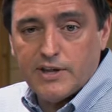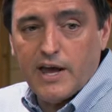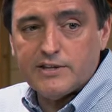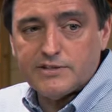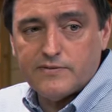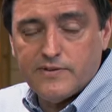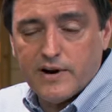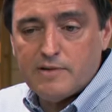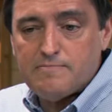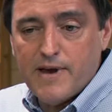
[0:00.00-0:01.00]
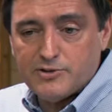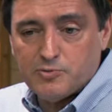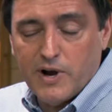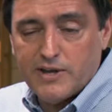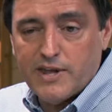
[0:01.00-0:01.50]
That is the very
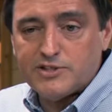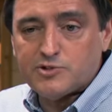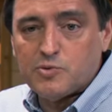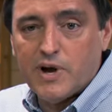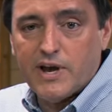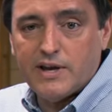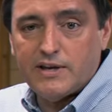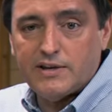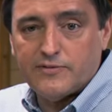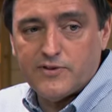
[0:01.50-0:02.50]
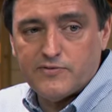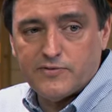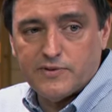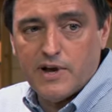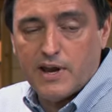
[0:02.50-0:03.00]
best way. That's the way, if
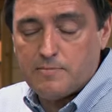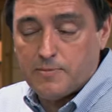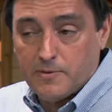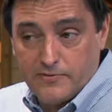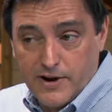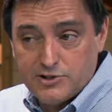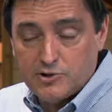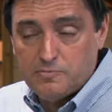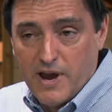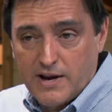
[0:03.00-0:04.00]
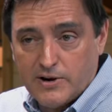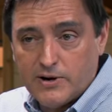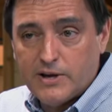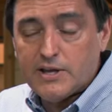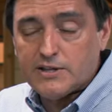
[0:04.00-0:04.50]
you've got a professional
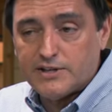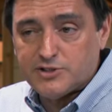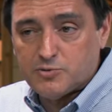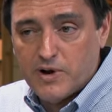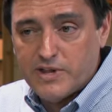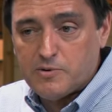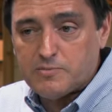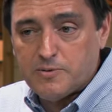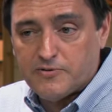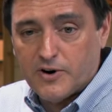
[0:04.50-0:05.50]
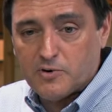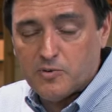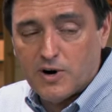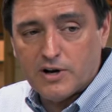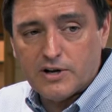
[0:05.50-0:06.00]
painter, that's the way they would prefer to
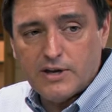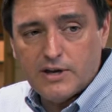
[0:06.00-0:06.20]
work.